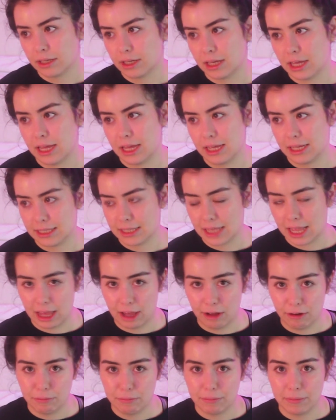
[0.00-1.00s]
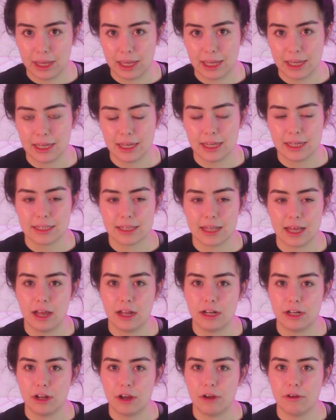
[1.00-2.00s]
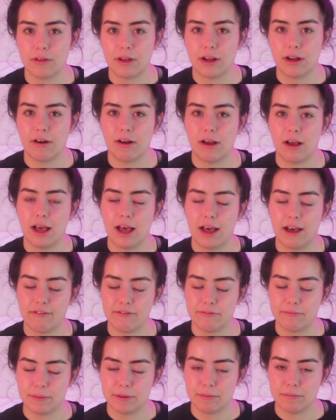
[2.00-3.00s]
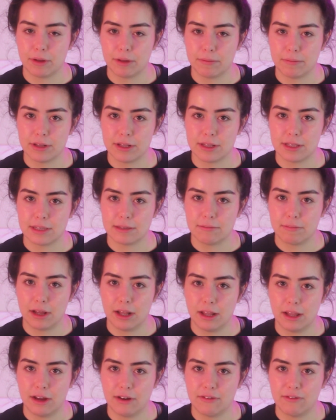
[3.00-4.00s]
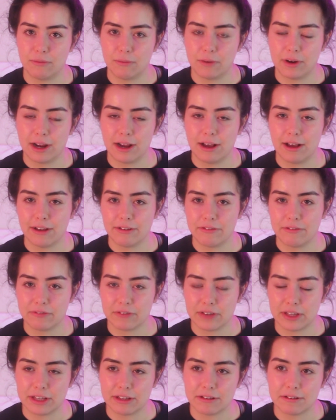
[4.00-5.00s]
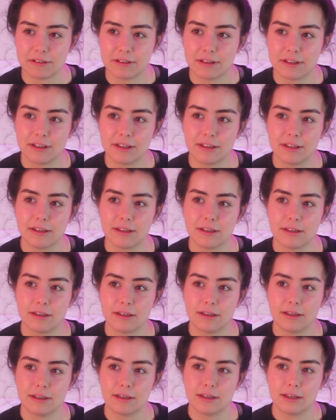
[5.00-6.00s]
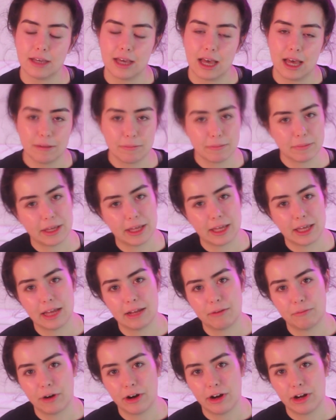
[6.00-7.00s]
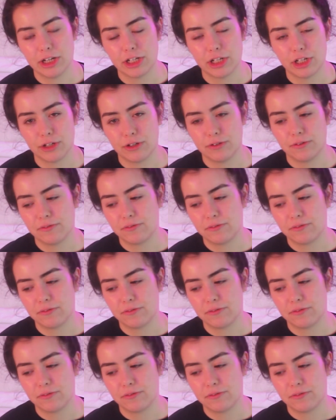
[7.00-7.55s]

has helped me is that I know there have been moments in my life where I feel happy and where I do